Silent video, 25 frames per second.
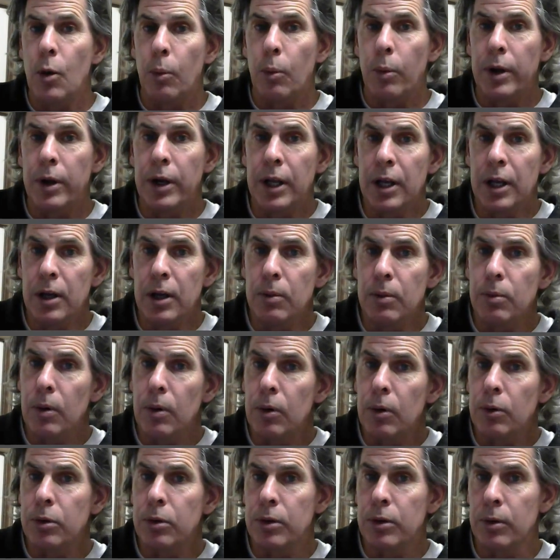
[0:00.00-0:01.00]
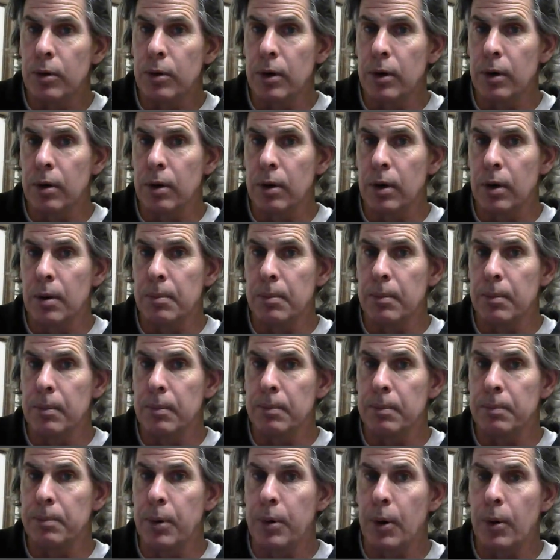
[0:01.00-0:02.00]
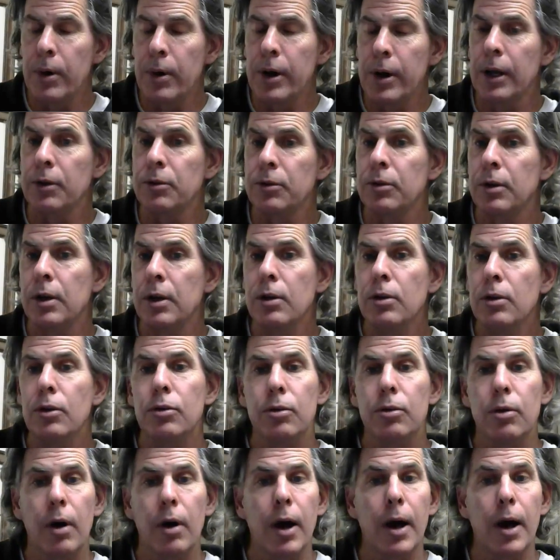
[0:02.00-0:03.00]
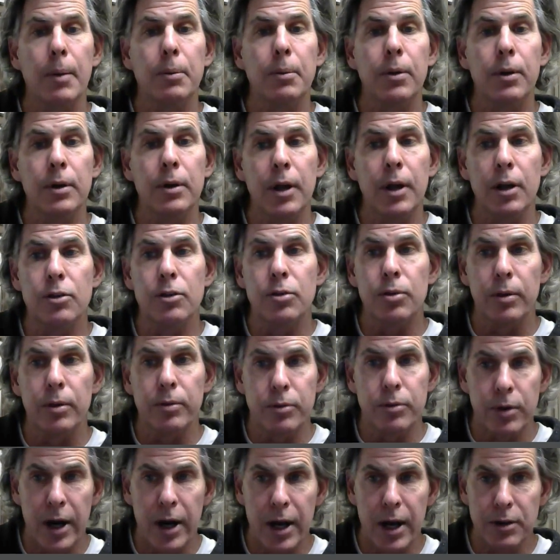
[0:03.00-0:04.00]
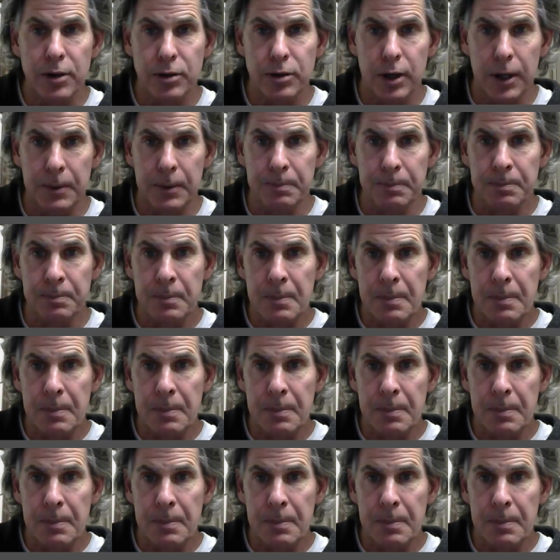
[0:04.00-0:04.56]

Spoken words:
When he wrote the Poetics, he described the nature of tragedy.